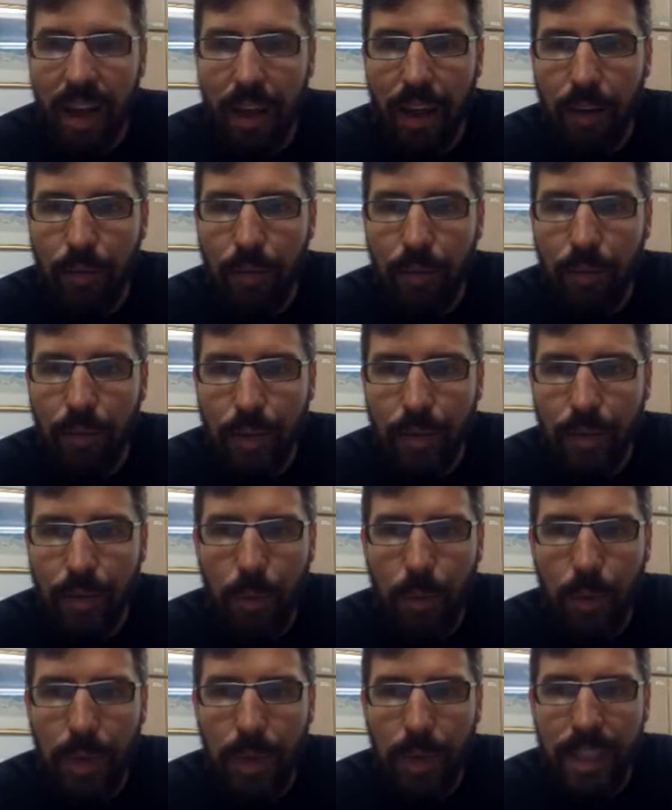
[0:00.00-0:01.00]
And first of all,
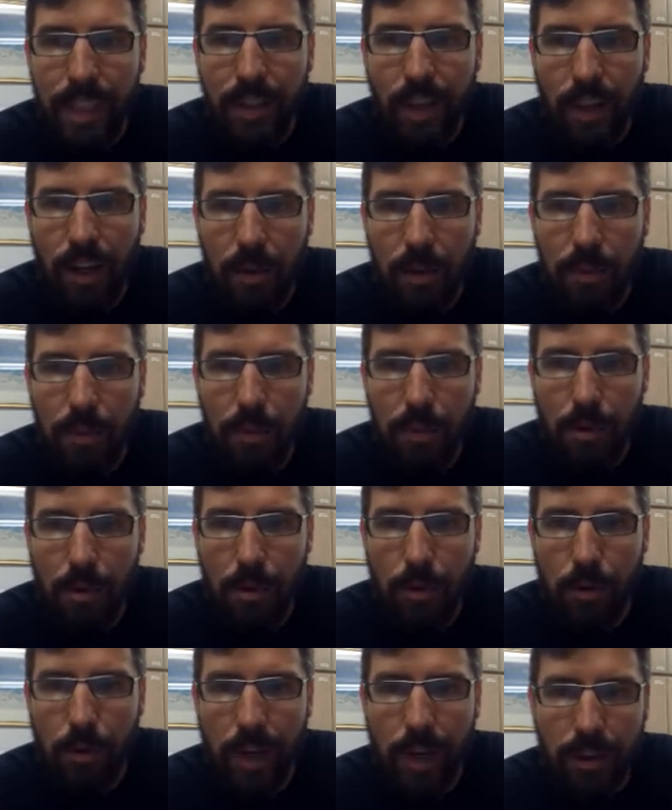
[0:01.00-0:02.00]
we need to talk about the
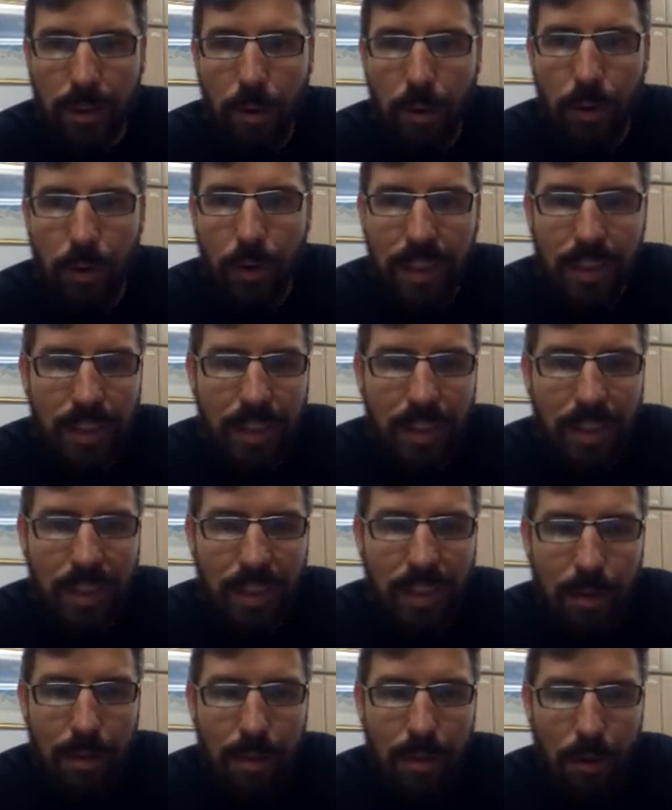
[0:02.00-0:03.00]
pronouns. I'm going to just
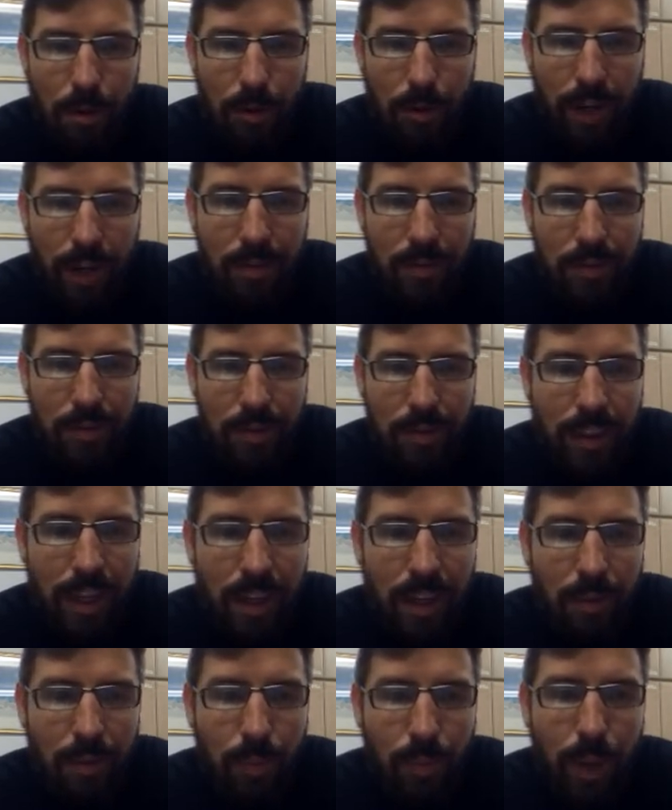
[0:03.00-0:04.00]
say the pronouns, and
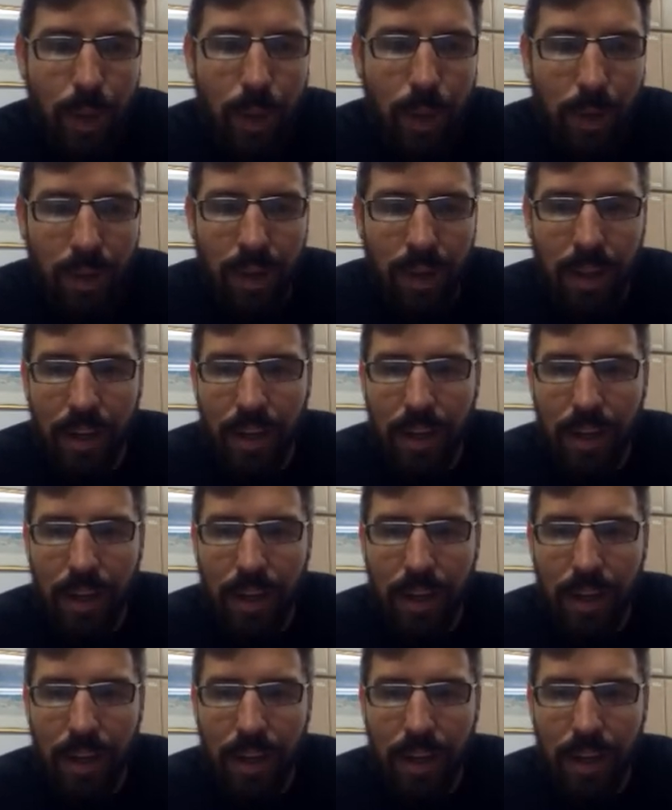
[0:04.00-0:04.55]
then we will